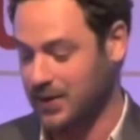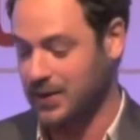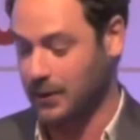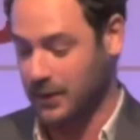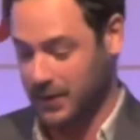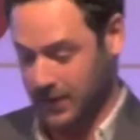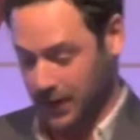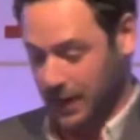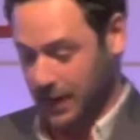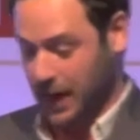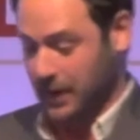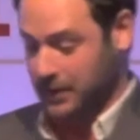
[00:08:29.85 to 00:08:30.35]
So
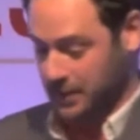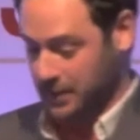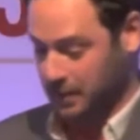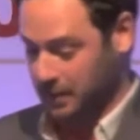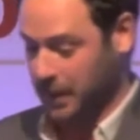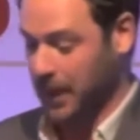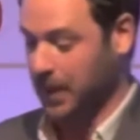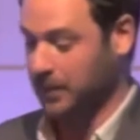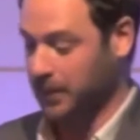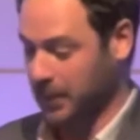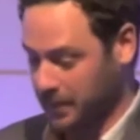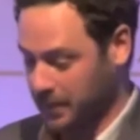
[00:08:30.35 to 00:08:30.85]
we do have some
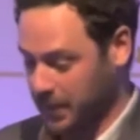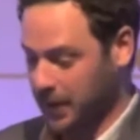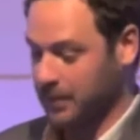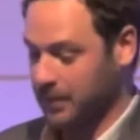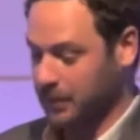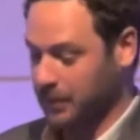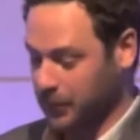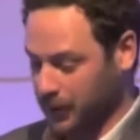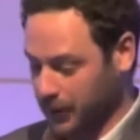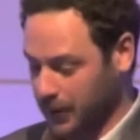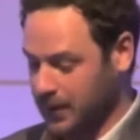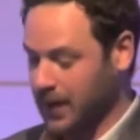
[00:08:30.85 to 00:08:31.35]
people who'll be
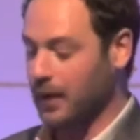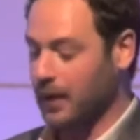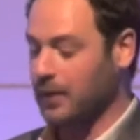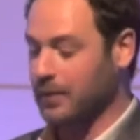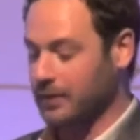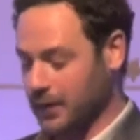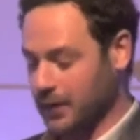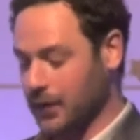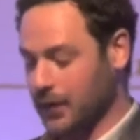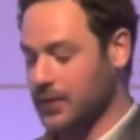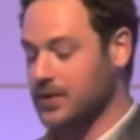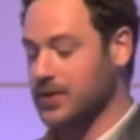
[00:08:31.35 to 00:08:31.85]
unemployed. How
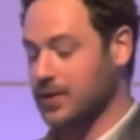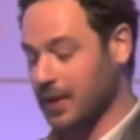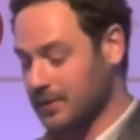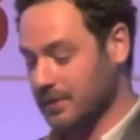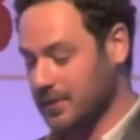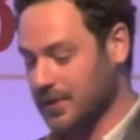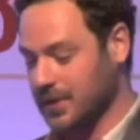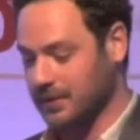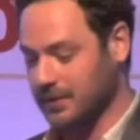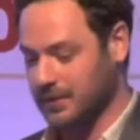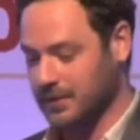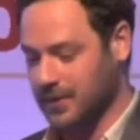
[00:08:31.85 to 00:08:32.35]
unfortunate.
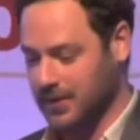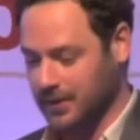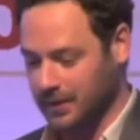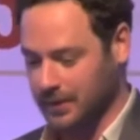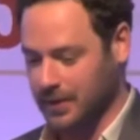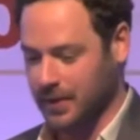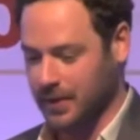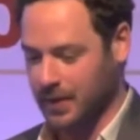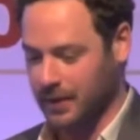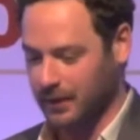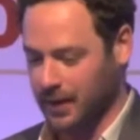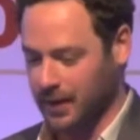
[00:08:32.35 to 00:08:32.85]
I'm sorry
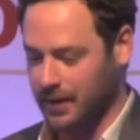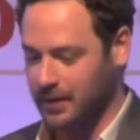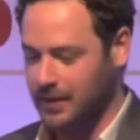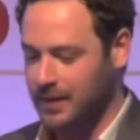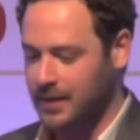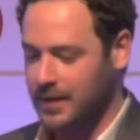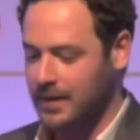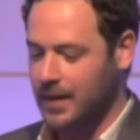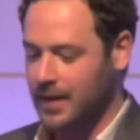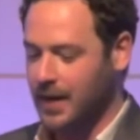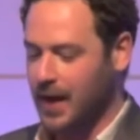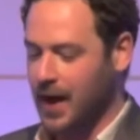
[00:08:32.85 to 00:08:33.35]
about
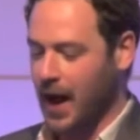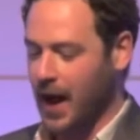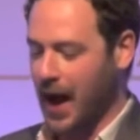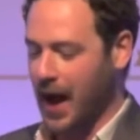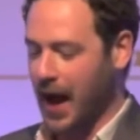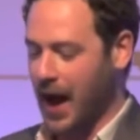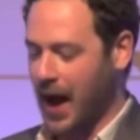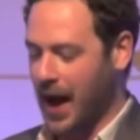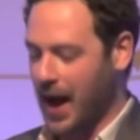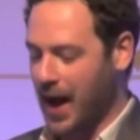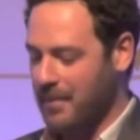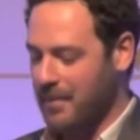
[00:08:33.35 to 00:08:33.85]

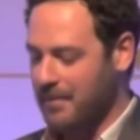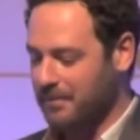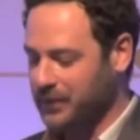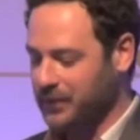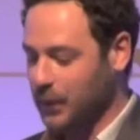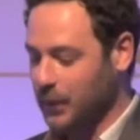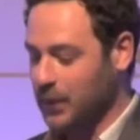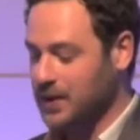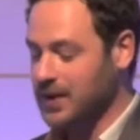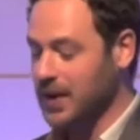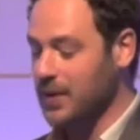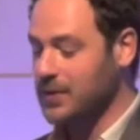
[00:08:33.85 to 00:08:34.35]
that.
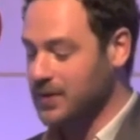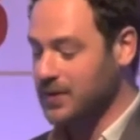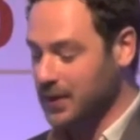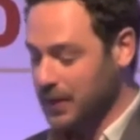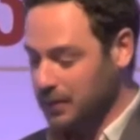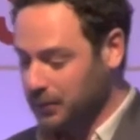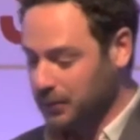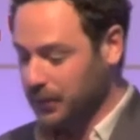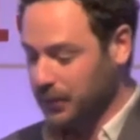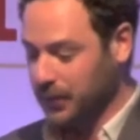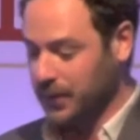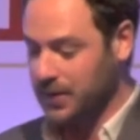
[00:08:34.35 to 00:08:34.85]
We don't do
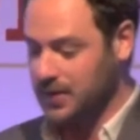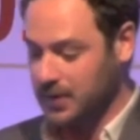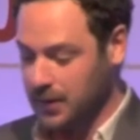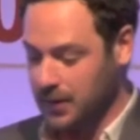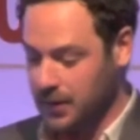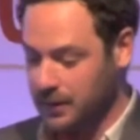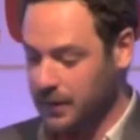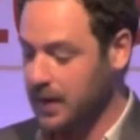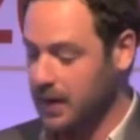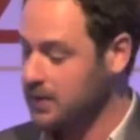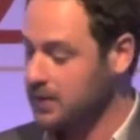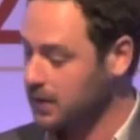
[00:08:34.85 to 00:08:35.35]
employee
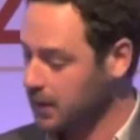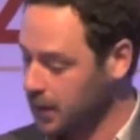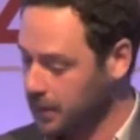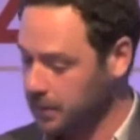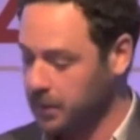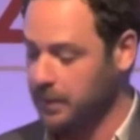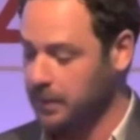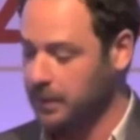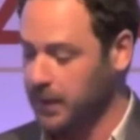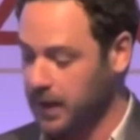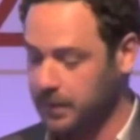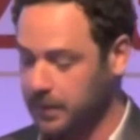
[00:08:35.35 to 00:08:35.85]
surveys, a
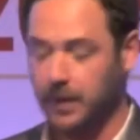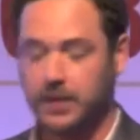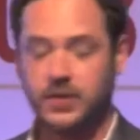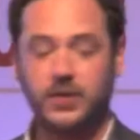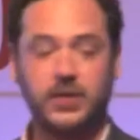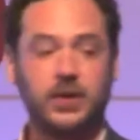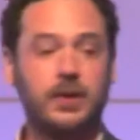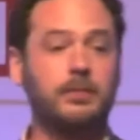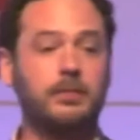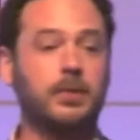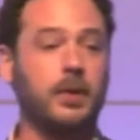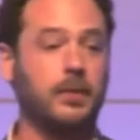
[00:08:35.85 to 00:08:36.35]
couple of people. I
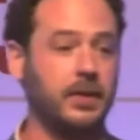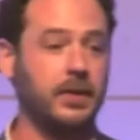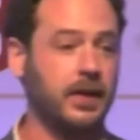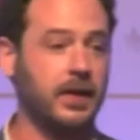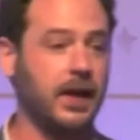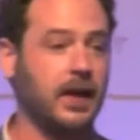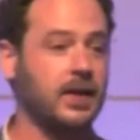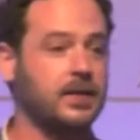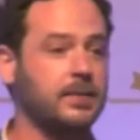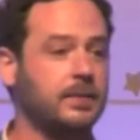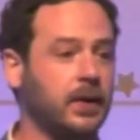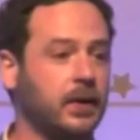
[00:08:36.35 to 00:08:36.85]
assume probably
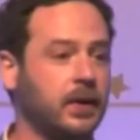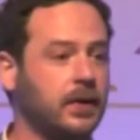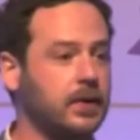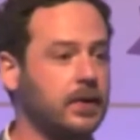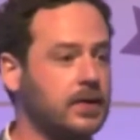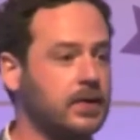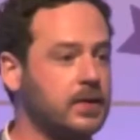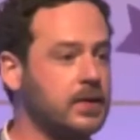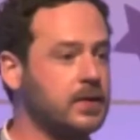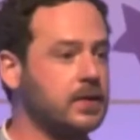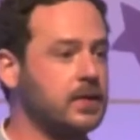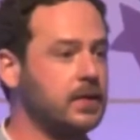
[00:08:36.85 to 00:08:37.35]
that's
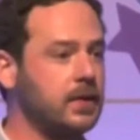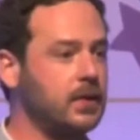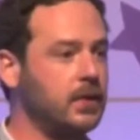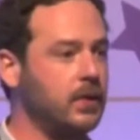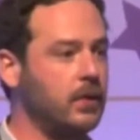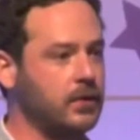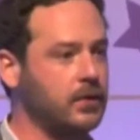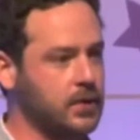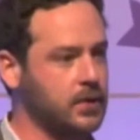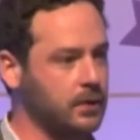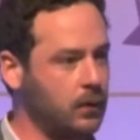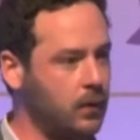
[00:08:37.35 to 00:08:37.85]
because
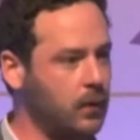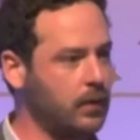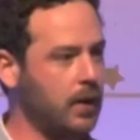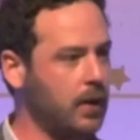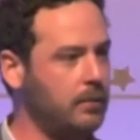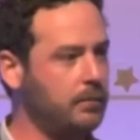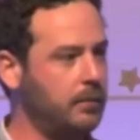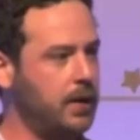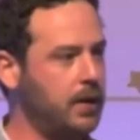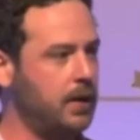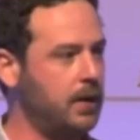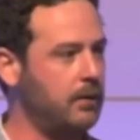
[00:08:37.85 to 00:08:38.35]
you're a small
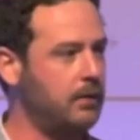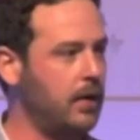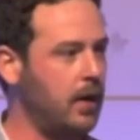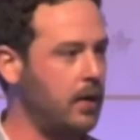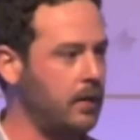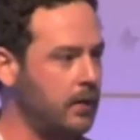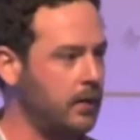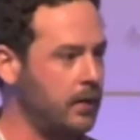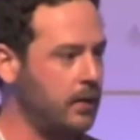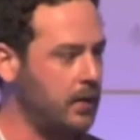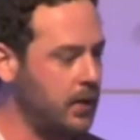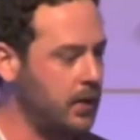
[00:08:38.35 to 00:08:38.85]
company
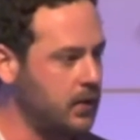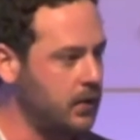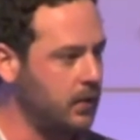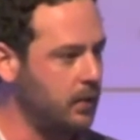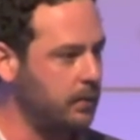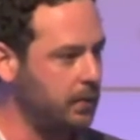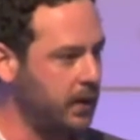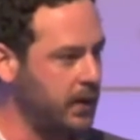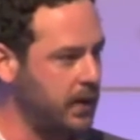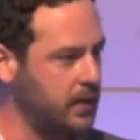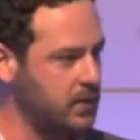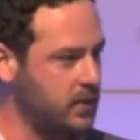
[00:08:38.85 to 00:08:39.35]
rather than that you're
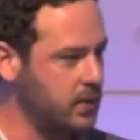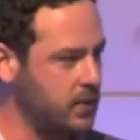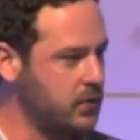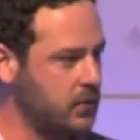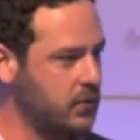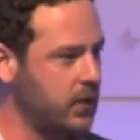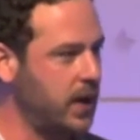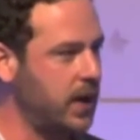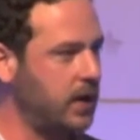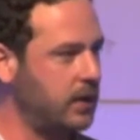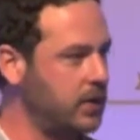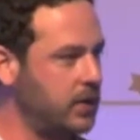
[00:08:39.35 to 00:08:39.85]
blazing a
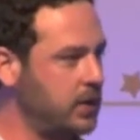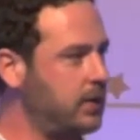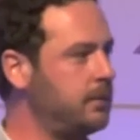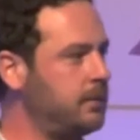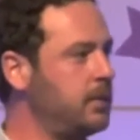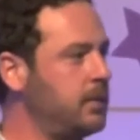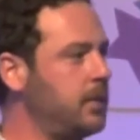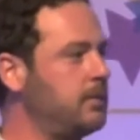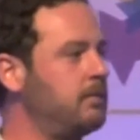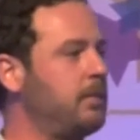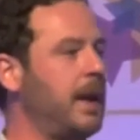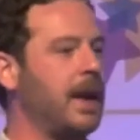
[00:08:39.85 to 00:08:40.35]
trail and
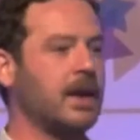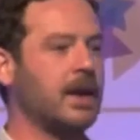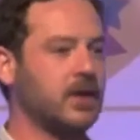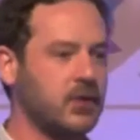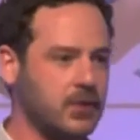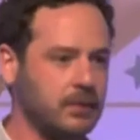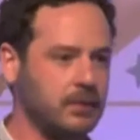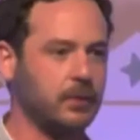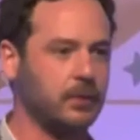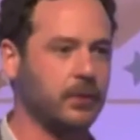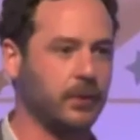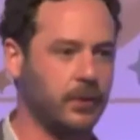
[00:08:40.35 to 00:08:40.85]
you've
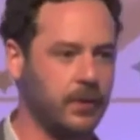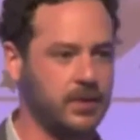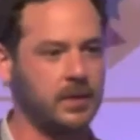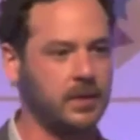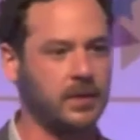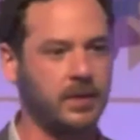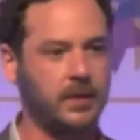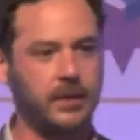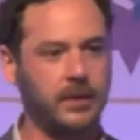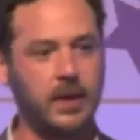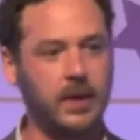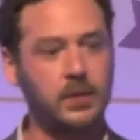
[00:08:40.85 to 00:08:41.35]
banished employee
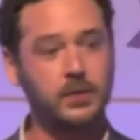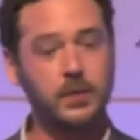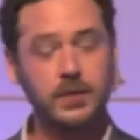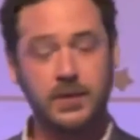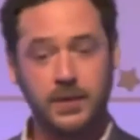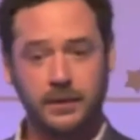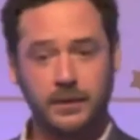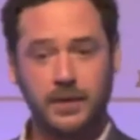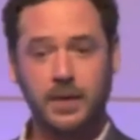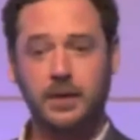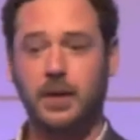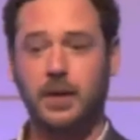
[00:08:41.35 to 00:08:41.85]
surveys,
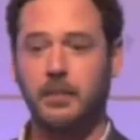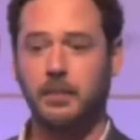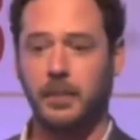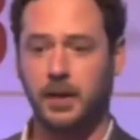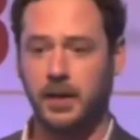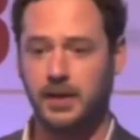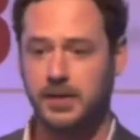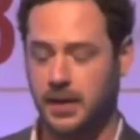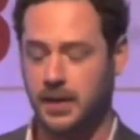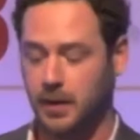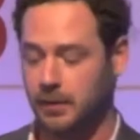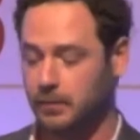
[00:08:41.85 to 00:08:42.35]
which a few
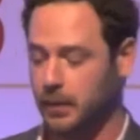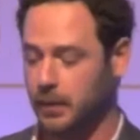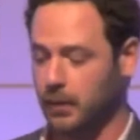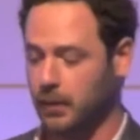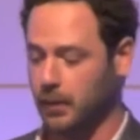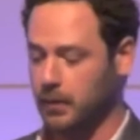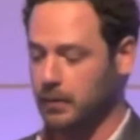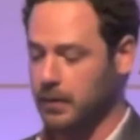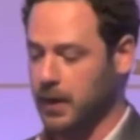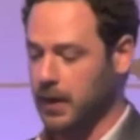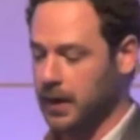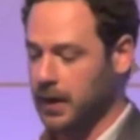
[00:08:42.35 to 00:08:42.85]
companies have, but
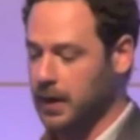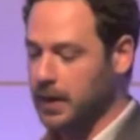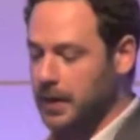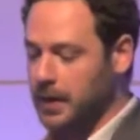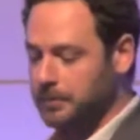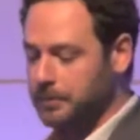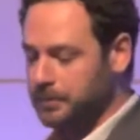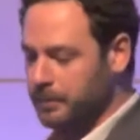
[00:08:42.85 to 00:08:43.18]
not many.